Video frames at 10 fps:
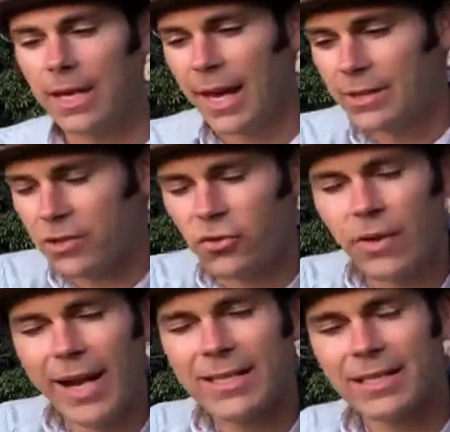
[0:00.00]
and to
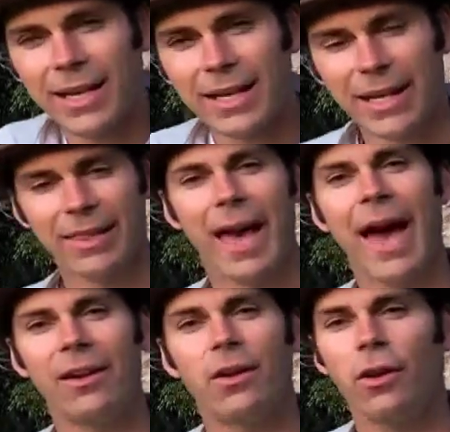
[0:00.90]
translating that
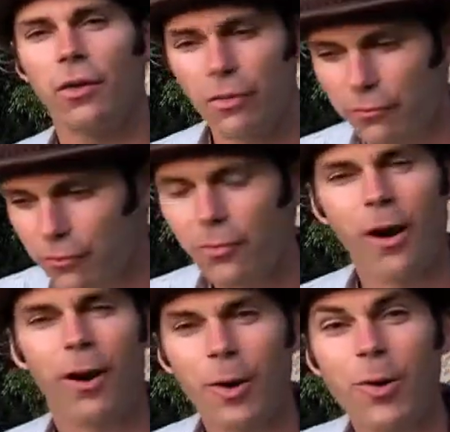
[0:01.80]
through
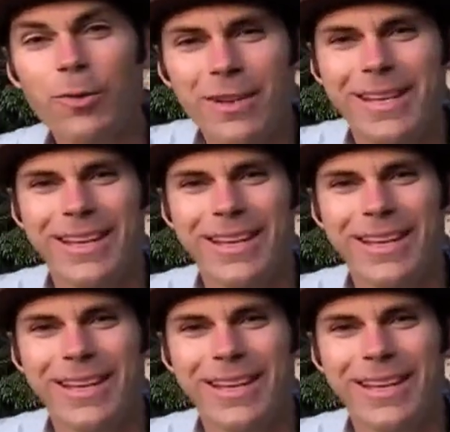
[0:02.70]
our own